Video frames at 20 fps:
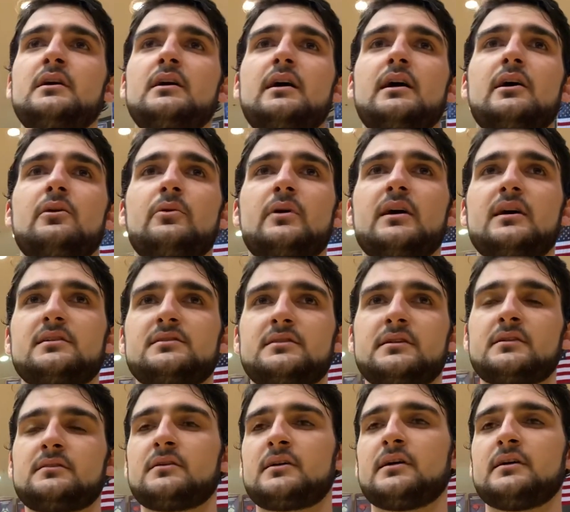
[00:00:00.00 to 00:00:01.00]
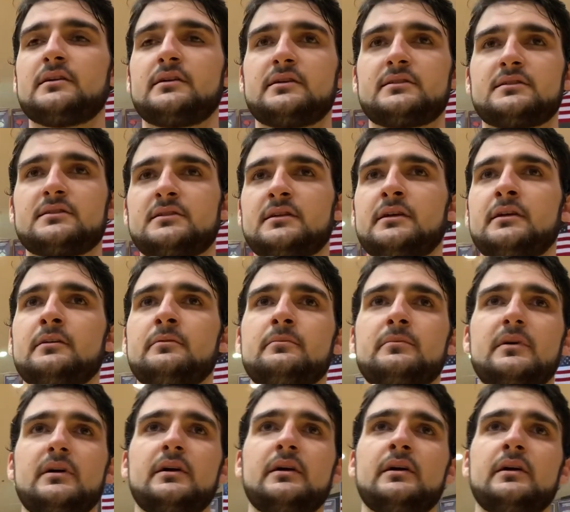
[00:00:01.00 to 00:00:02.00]
and we gotta stick together as a team
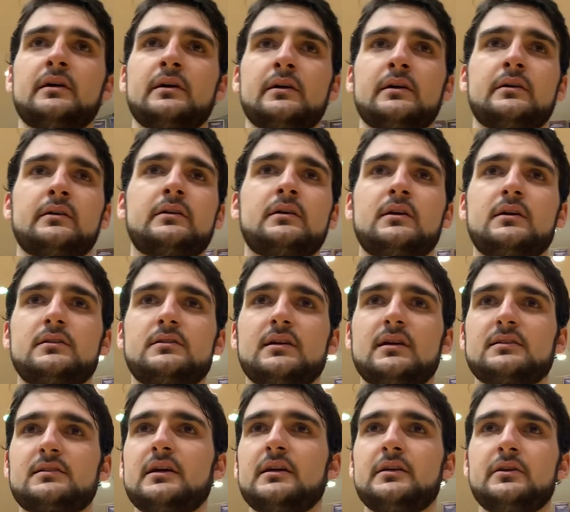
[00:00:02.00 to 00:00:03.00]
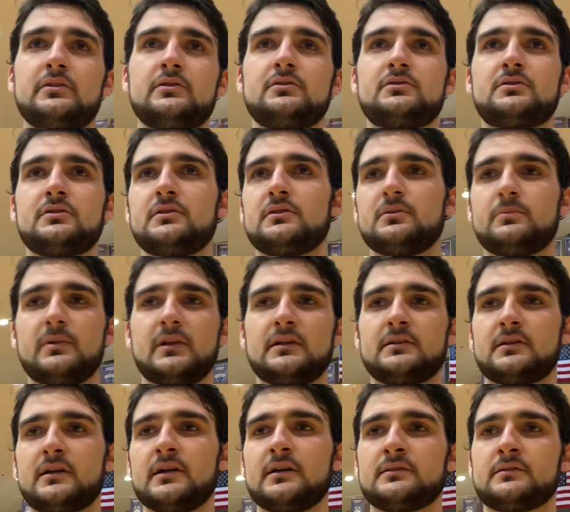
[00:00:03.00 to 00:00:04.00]
and just get used to it to play
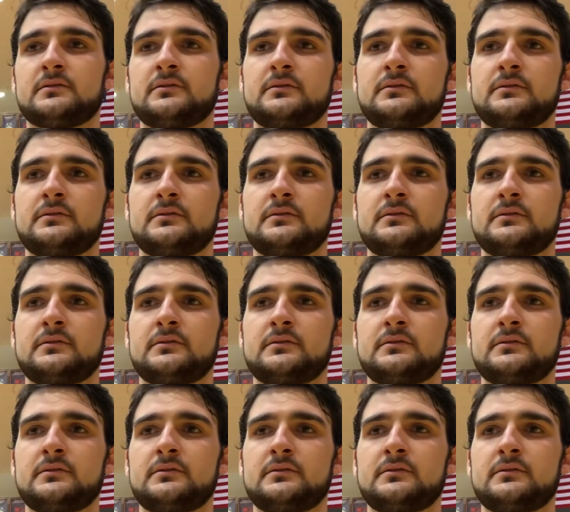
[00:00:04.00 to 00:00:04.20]
together.